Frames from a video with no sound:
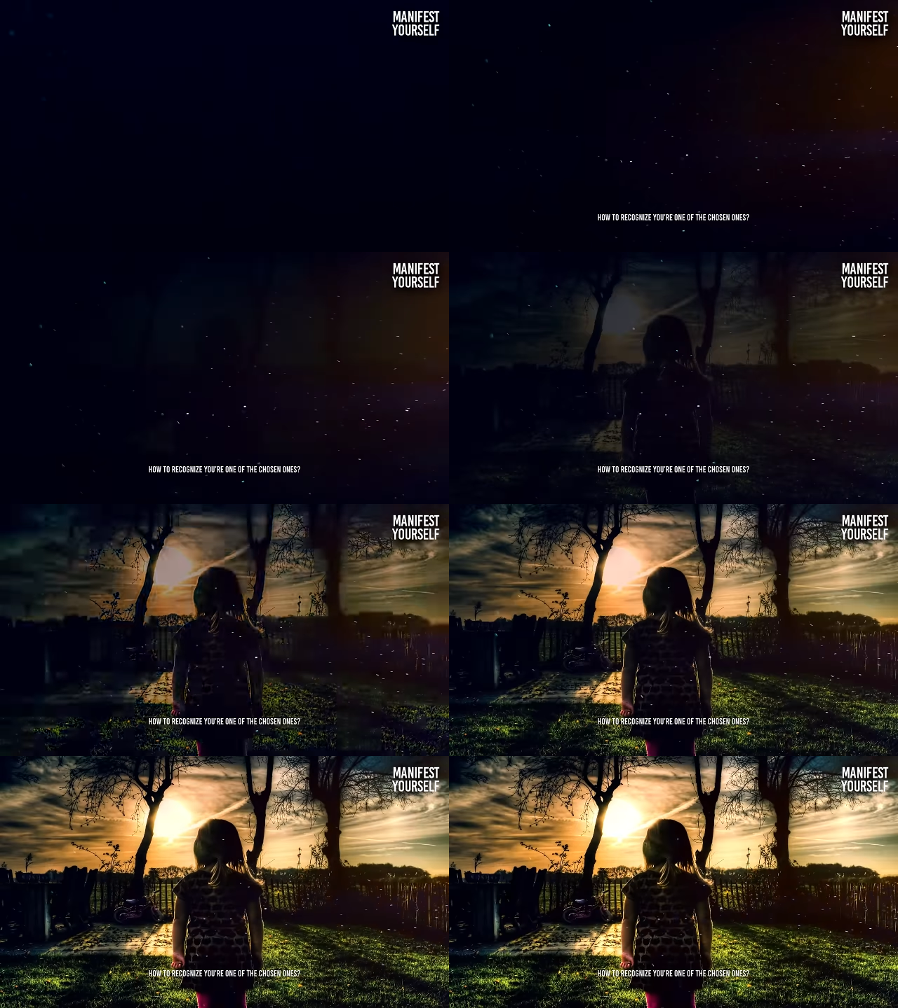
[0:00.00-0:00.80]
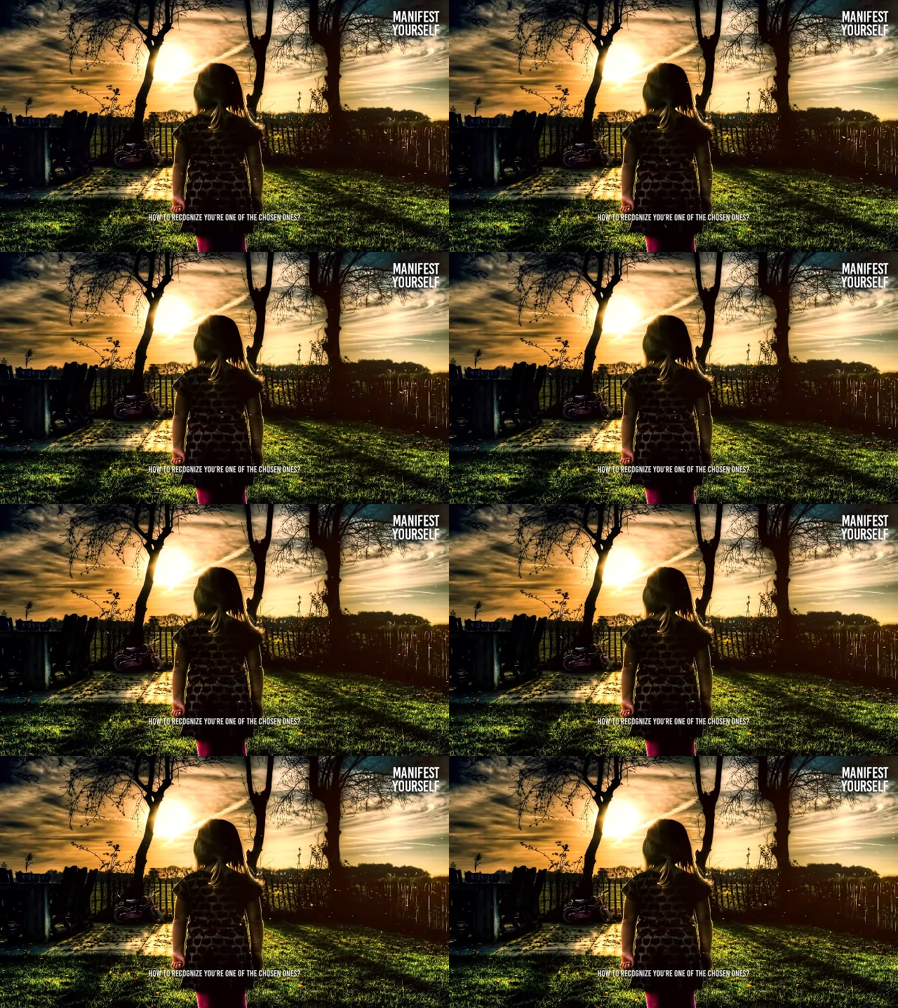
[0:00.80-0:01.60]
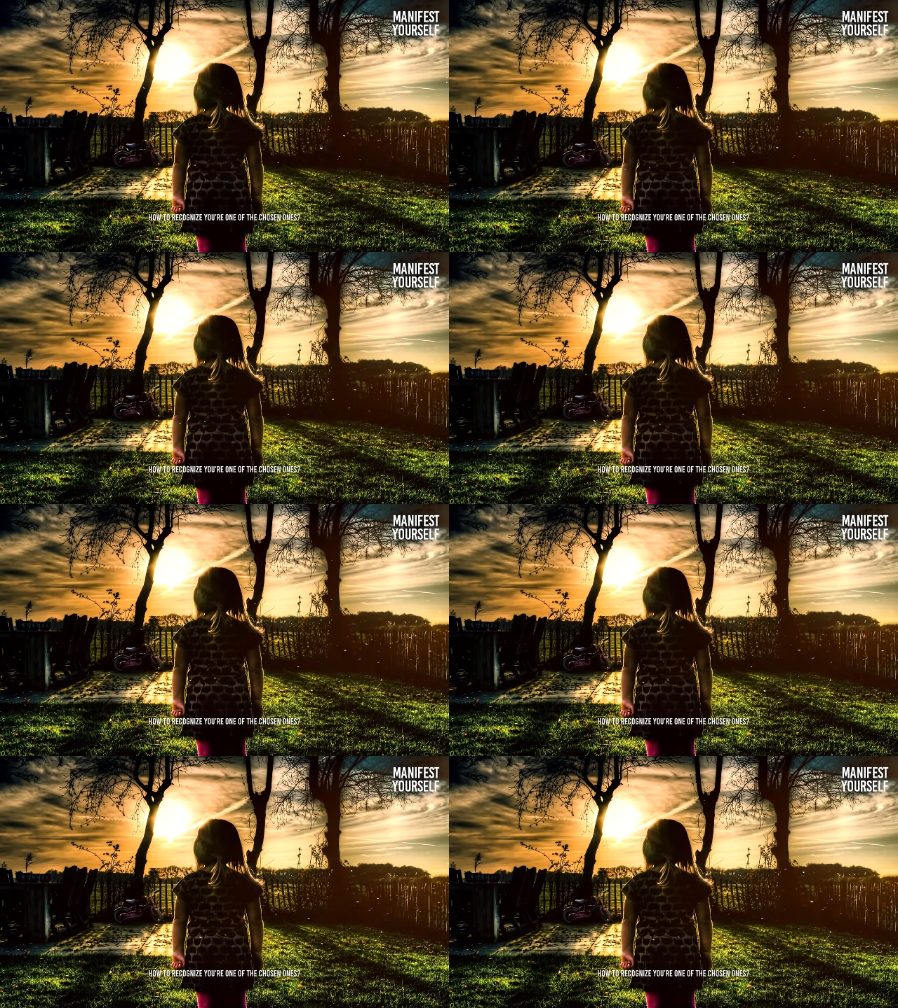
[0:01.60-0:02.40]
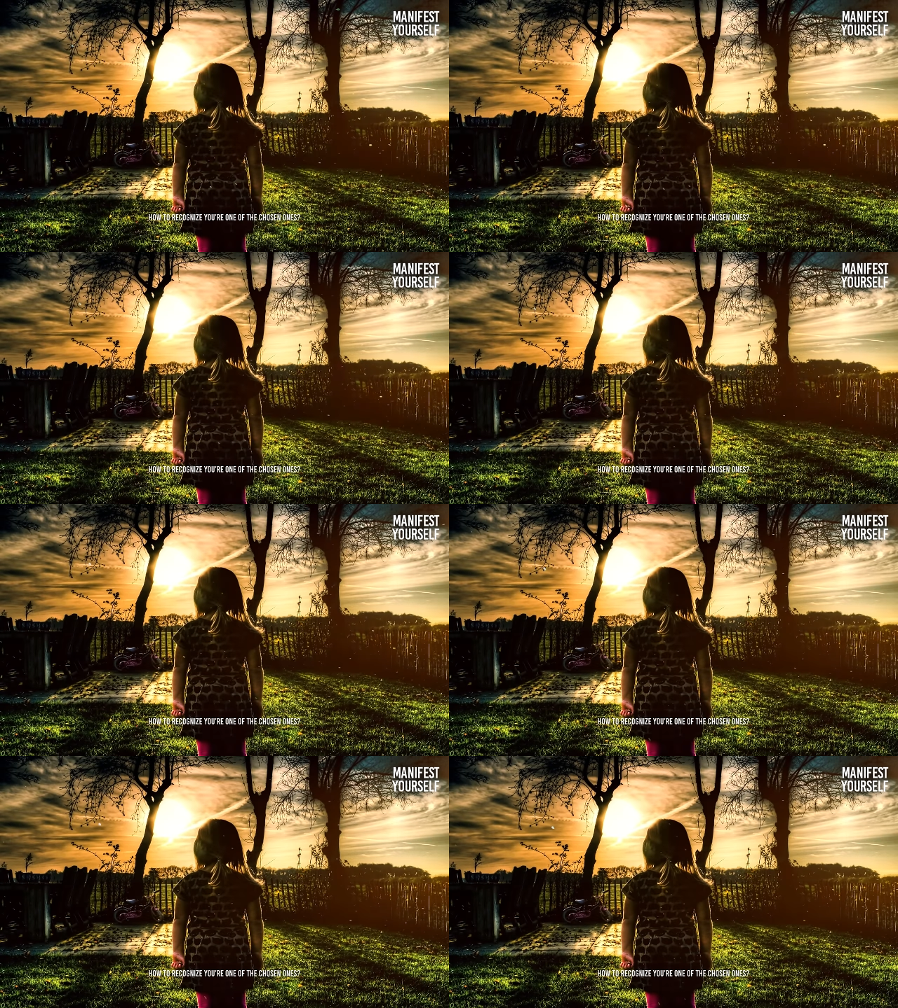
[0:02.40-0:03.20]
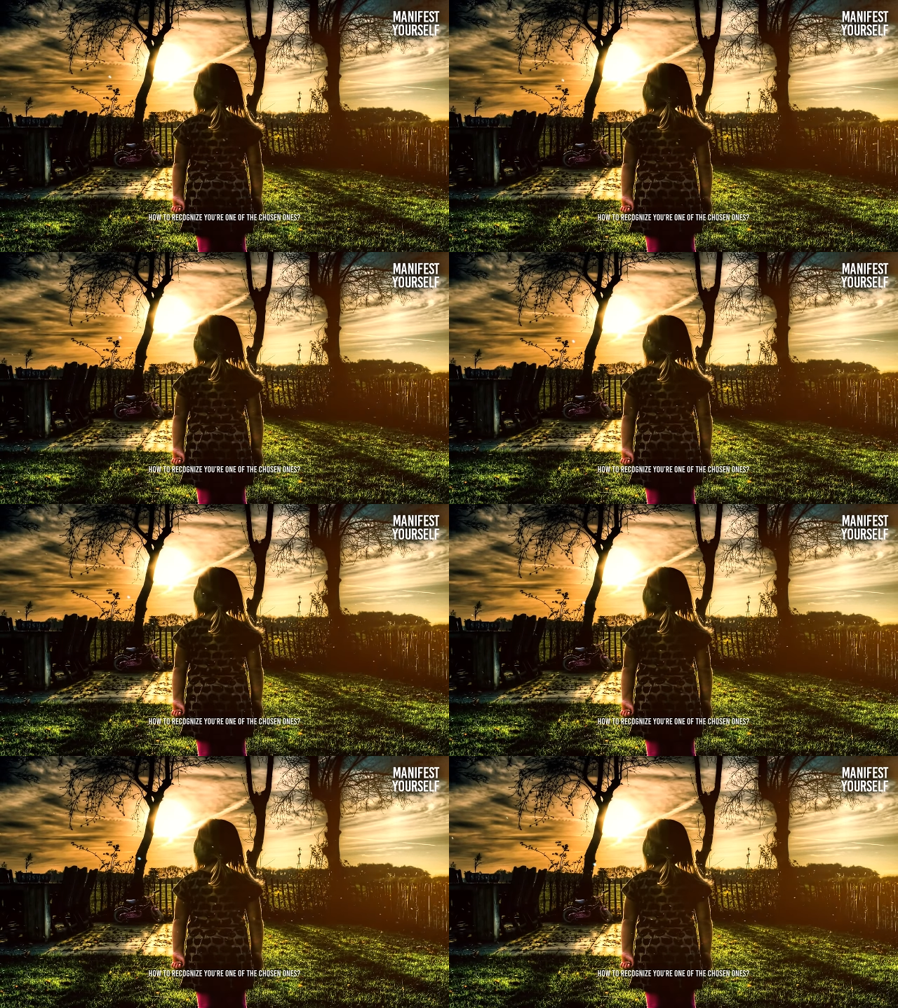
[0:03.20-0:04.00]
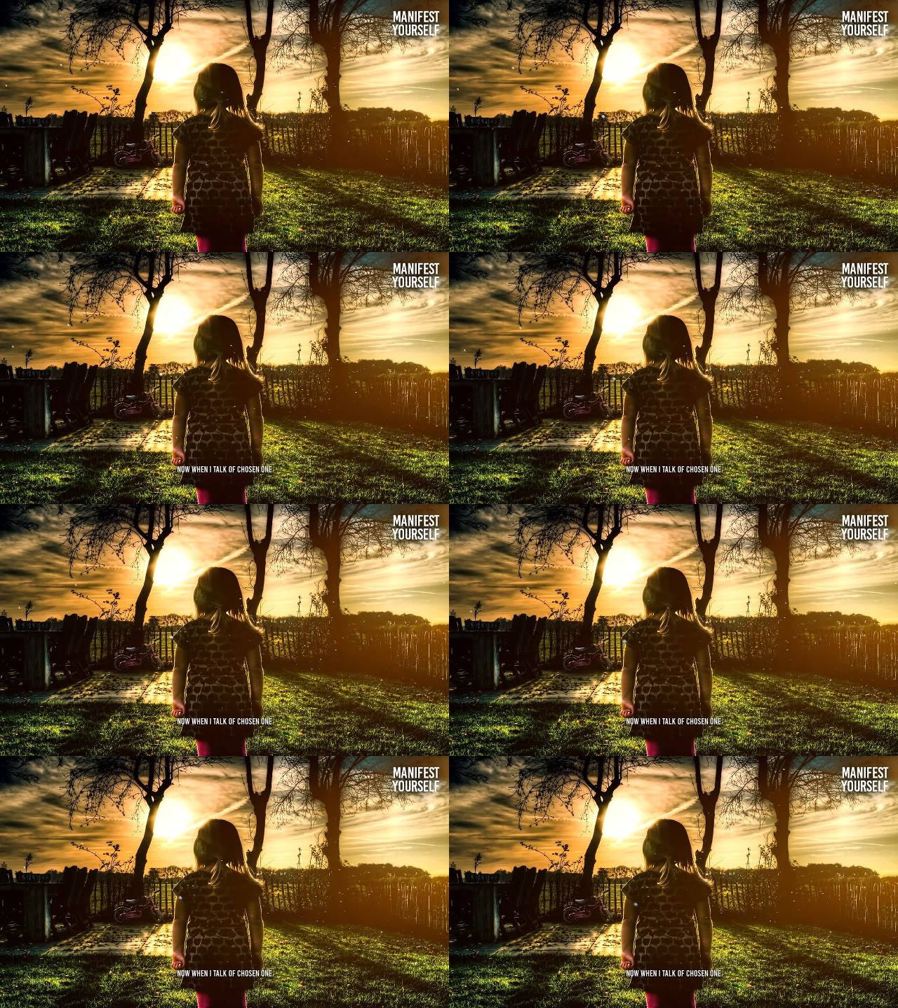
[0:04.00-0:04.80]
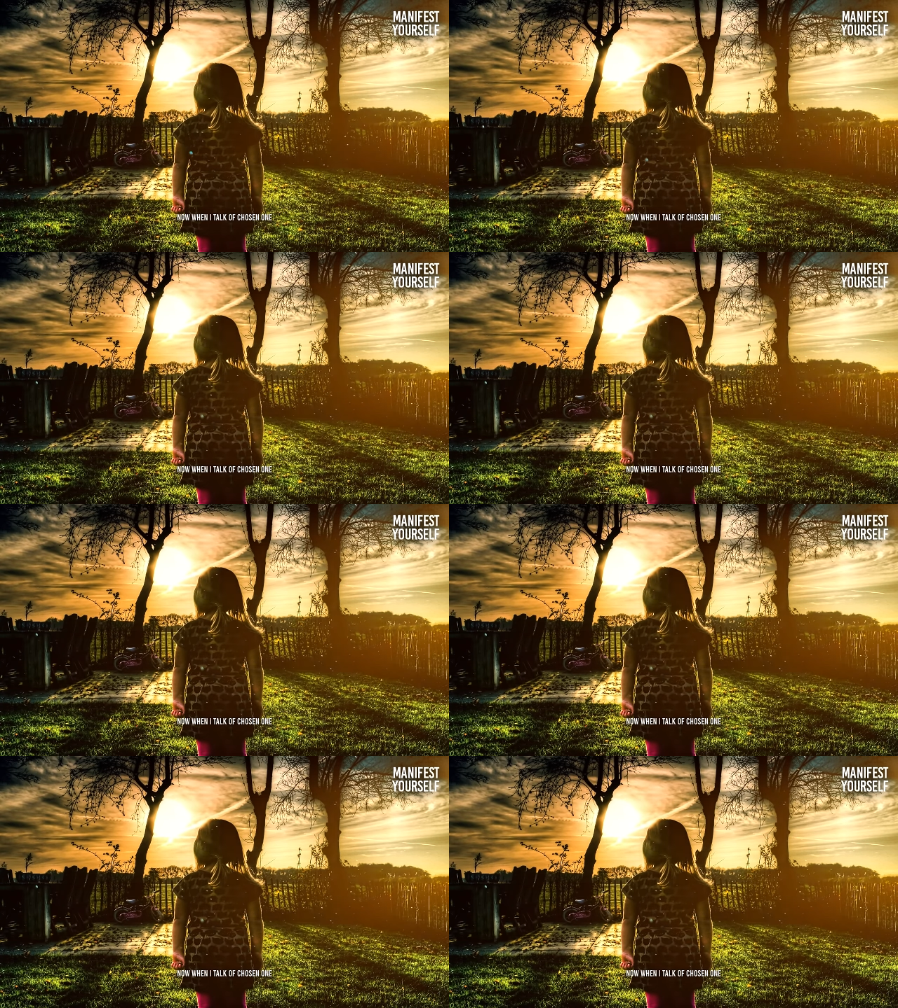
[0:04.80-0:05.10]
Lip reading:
No face is visible, so there are no lips to read.